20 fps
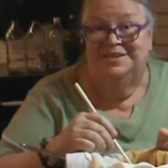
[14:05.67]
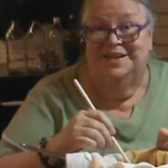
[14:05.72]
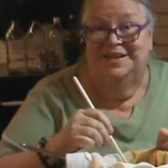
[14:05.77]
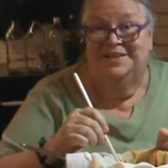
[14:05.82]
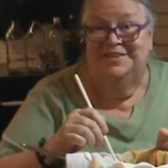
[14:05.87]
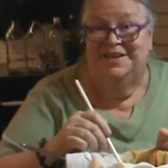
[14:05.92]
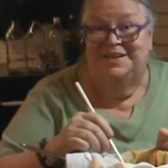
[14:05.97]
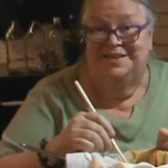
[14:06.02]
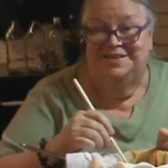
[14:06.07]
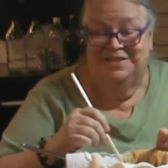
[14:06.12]
a
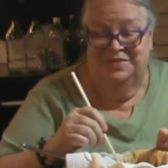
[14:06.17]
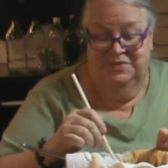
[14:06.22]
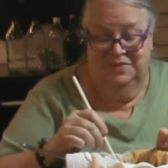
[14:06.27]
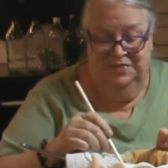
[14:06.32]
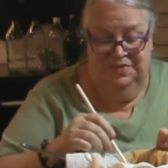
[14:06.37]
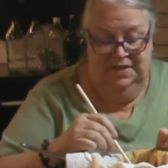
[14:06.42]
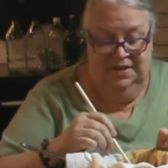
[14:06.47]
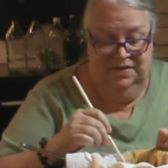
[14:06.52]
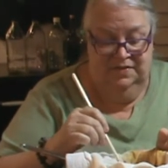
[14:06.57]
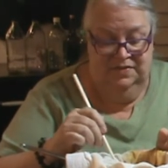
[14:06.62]
lot of different
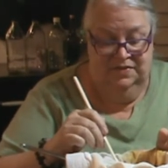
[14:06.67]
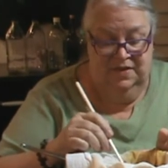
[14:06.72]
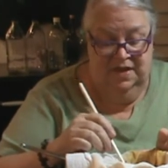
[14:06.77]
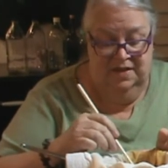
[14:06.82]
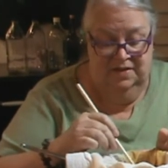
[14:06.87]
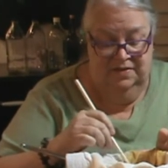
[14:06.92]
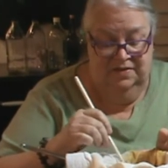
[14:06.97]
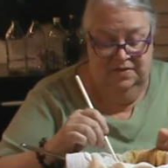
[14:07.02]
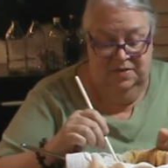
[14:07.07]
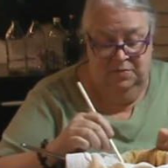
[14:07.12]
things.
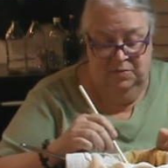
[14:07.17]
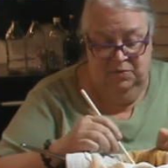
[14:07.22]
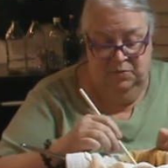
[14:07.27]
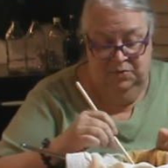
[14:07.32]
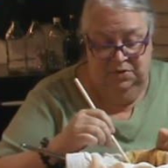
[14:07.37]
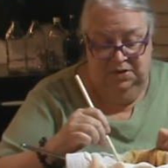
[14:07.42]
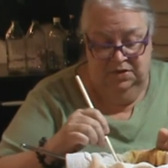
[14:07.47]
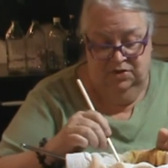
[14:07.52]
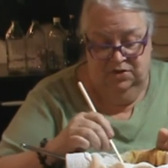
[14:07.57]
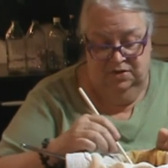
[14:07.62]
And some are
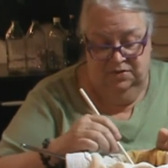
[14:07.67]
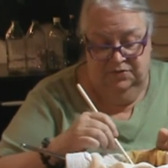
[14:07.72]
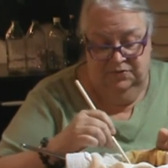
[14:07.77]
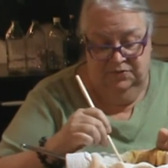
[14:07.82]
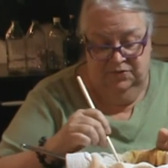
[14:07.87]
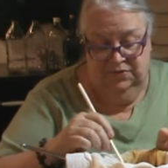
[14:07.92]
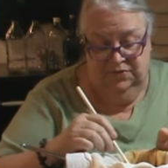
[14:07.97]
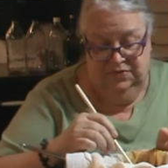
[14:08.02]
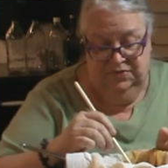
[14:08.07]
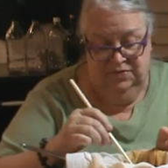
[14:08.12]
really good for,